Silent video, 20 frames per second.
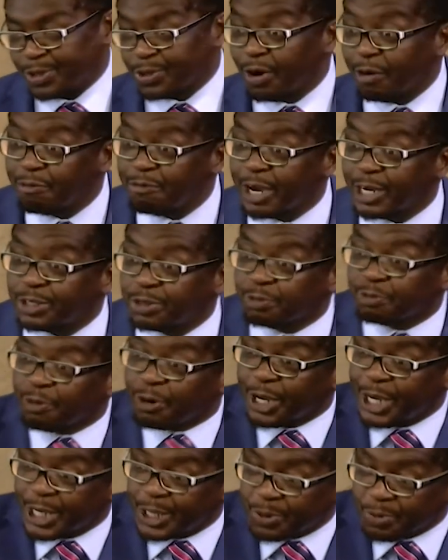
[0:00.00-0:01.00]
Your affection for
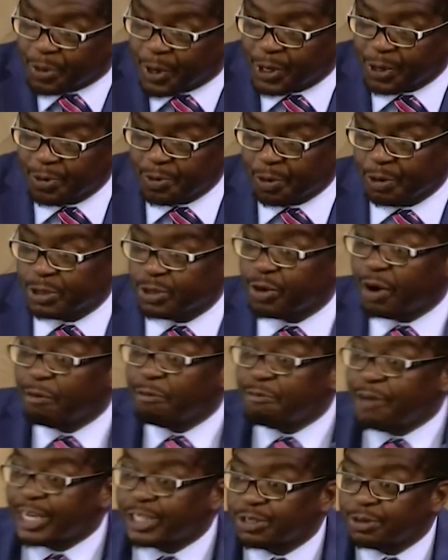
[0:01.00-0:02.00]
his word grows. Your
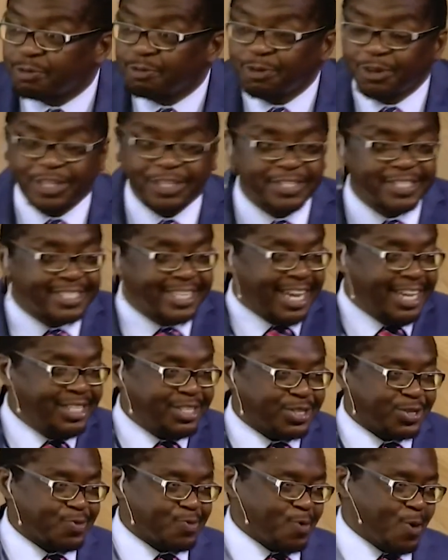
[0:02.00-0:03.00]
affection for the
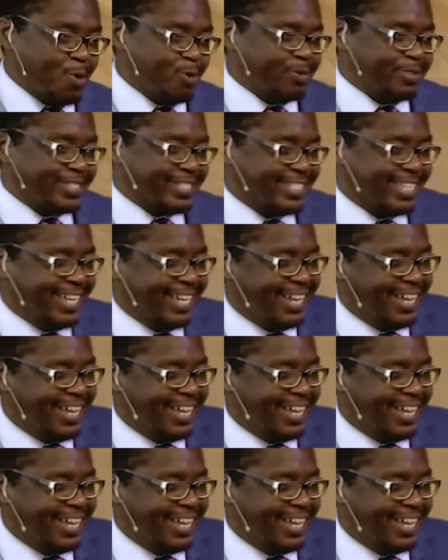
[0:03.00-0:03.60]
saints grows.